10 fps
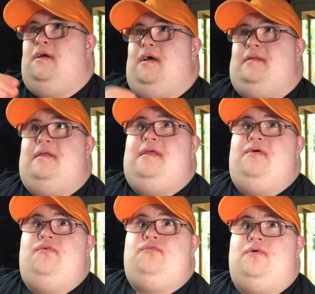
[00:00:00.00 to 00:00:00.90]
another
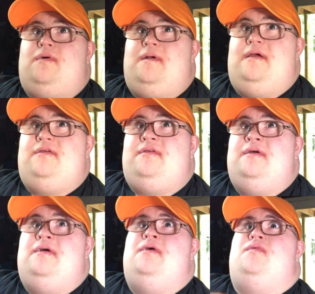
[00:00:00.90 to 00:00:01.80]
tale of stories,
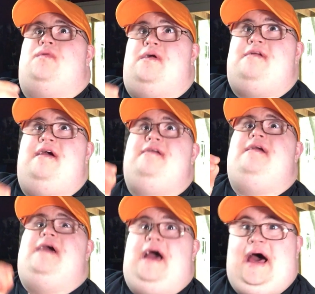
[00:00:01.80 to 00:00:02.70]
We're
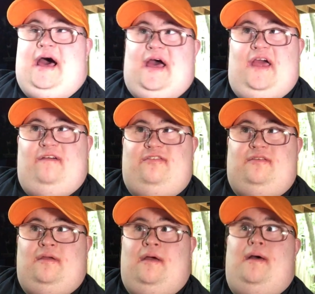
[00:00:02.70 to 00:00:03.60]
Changing
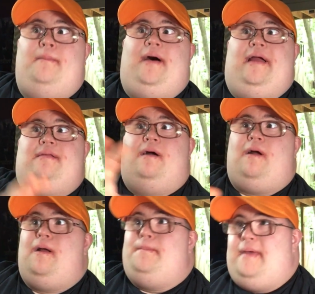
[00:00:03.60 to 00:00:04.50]
Lives by
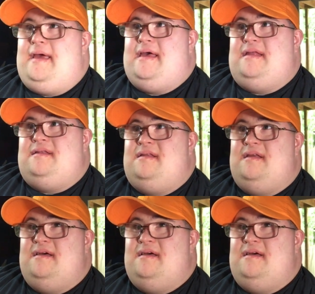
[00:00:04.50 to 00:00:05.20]
Darman Man.